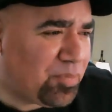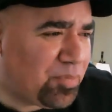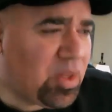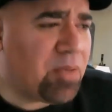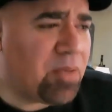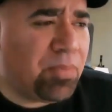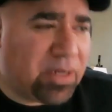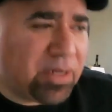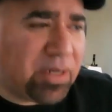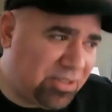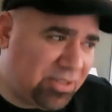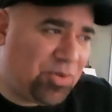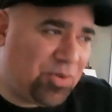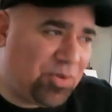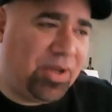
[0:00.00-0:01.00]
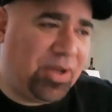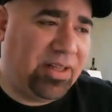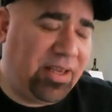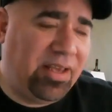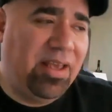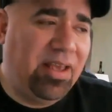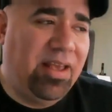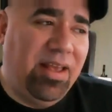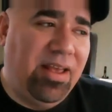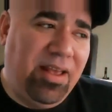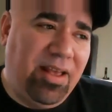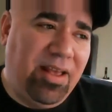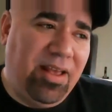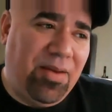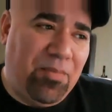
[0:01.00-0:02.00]
But consequently,
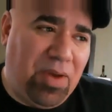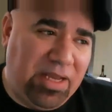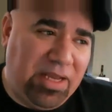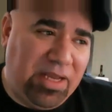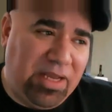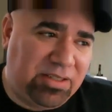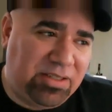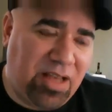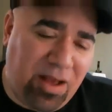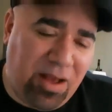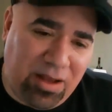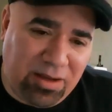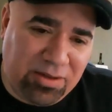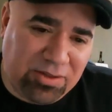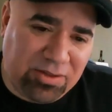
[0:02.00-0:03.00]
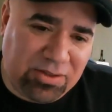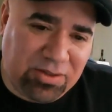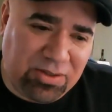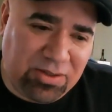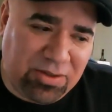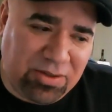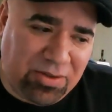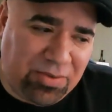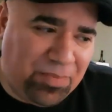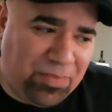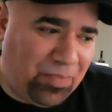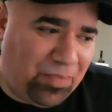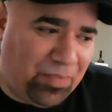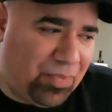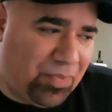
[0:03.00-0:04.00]
my songs,
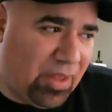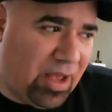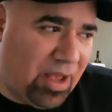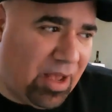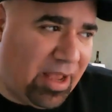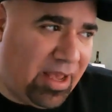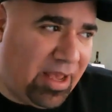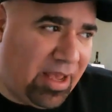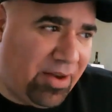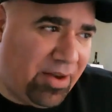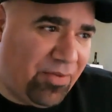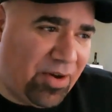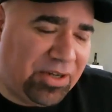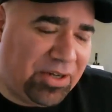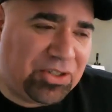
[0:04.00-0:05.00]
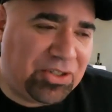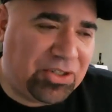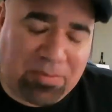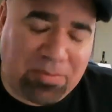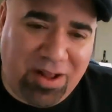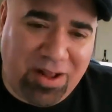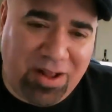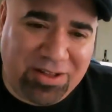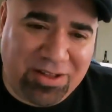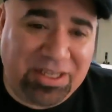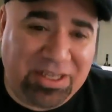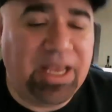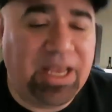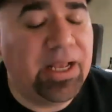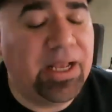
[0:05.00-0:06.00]
I had a very strict
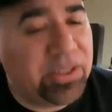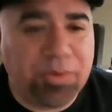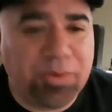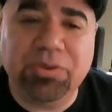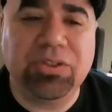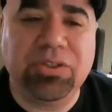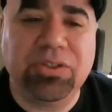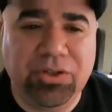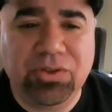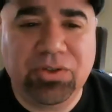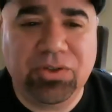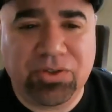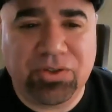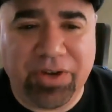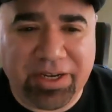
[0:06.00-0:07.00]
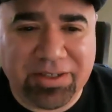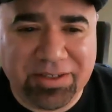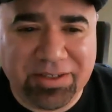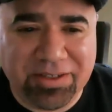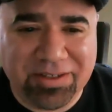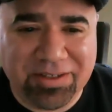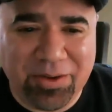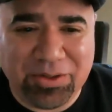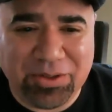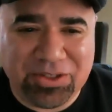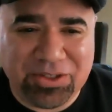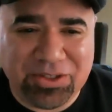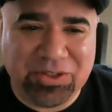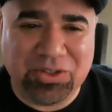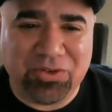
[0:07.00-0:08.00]
policy. It was too strict. It was
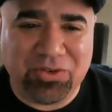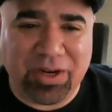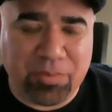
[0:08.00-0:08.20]
too strict.